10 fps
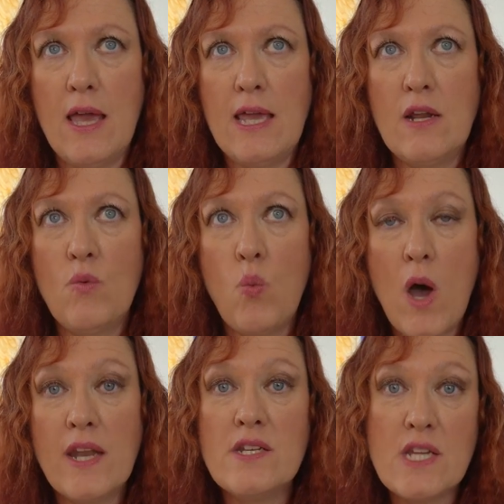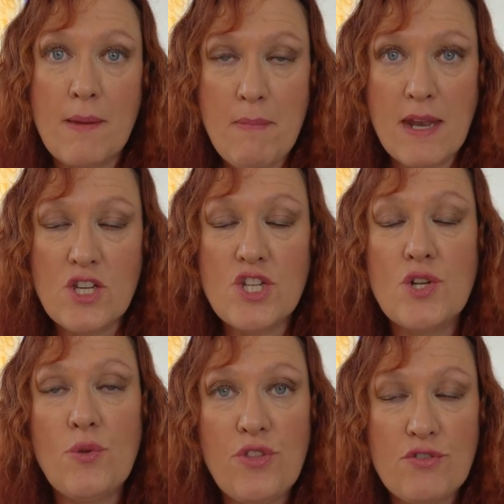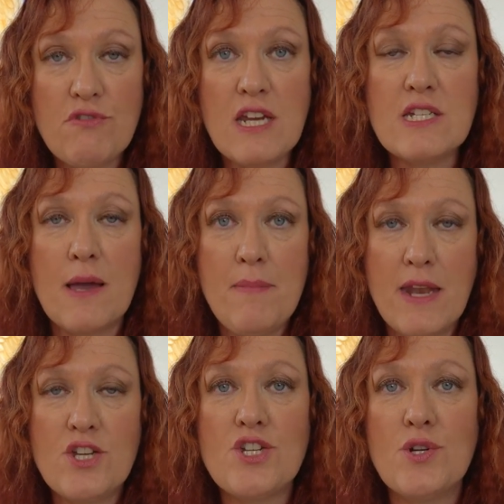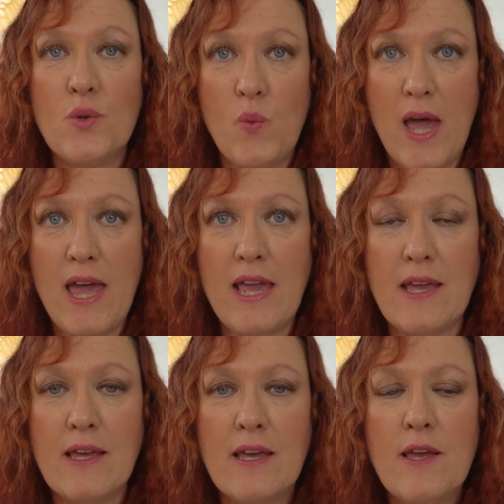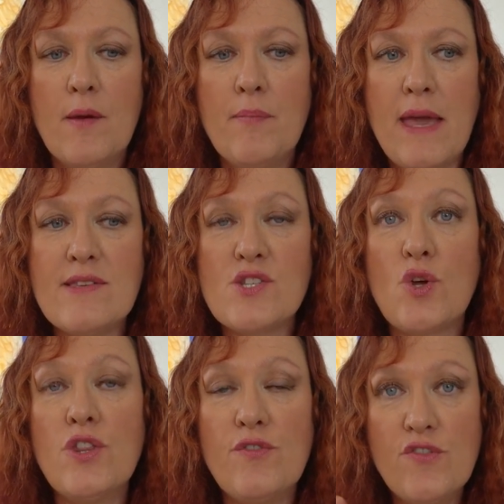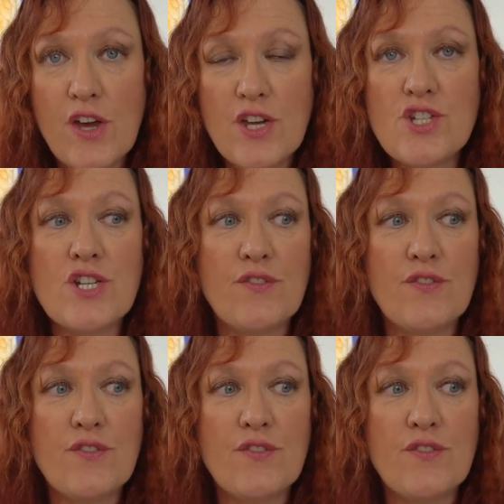in a one-dimensional, three-dimensional way based on the version